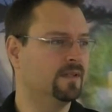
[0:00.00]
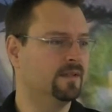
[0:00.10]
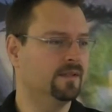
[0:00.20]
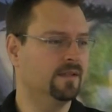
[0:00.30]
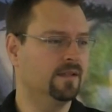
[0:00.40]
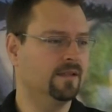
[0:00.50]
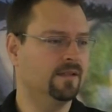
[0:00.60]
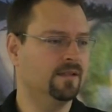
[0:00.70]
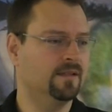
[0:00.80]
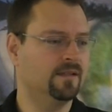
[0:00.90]

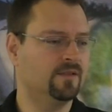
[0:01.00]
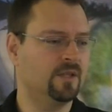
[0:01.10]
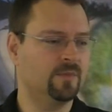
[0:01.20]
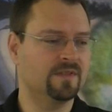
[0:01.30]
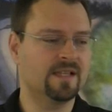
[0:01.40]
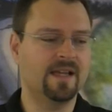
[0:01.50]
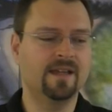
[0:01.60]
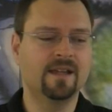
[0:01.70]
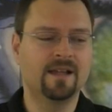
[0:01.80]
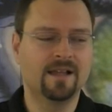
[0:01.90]
the chapters
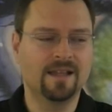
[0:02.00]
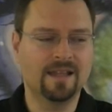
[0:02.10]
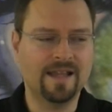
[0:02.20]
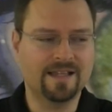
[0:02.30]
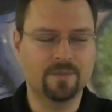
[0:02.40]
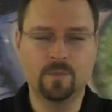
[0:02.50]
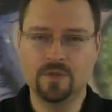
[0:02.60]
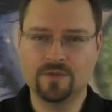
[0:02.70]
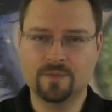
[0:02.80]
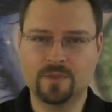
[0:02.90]
I like
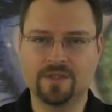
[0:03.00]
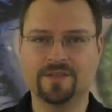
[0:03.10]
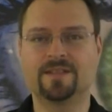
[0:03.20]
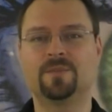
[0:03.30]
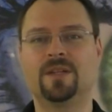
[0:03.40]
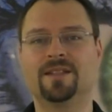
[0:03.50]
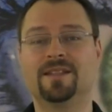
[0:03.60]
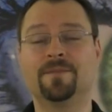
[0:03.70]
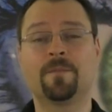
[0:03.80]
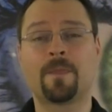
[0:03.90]
most, because it's about
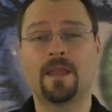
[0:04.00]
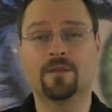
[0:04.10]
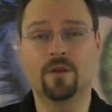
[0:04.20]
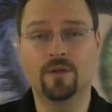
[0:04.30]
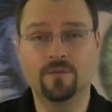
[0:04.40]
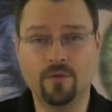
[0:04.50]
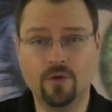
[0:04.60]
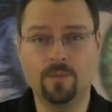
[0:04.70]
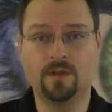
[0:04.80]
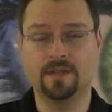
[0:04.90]
the
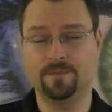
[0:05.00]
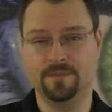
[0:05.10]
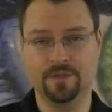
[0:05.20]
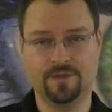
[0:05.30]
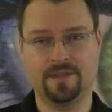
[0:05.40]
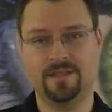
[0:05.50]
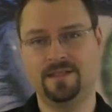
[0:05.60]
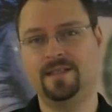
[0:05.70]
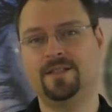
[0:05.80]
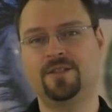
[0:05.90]
non-verbal hypnosis
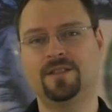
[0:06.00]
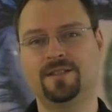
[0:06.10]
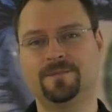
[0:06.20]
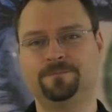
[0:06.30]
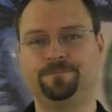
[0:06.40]
inductions.